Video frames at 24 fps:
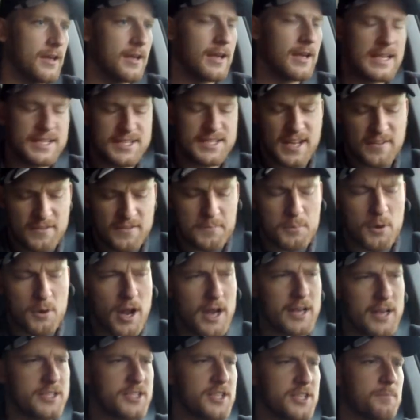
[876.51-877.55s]
I just have a
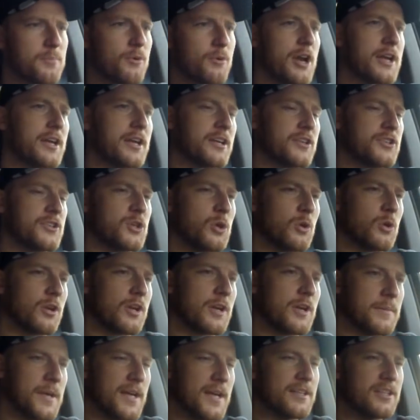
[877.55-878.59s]
Prodigy brake controller.
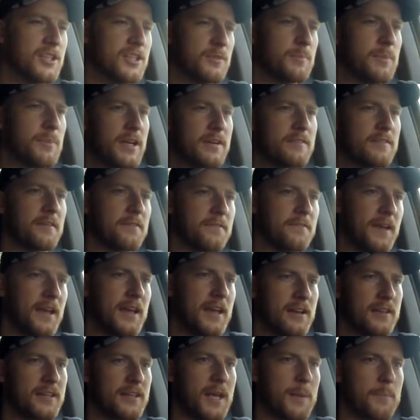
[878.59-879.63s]
I'm not too big of a
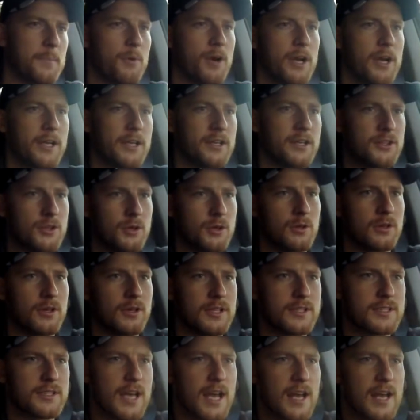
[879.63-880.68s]
fan on that brake controller.
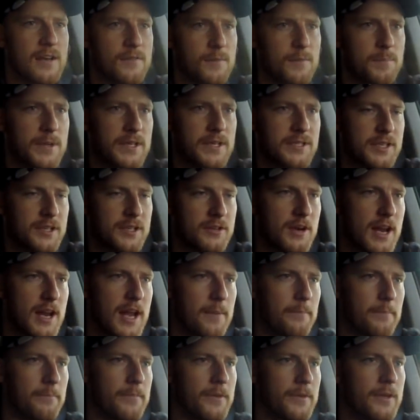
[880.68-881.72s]
It's kind of a piece of crap.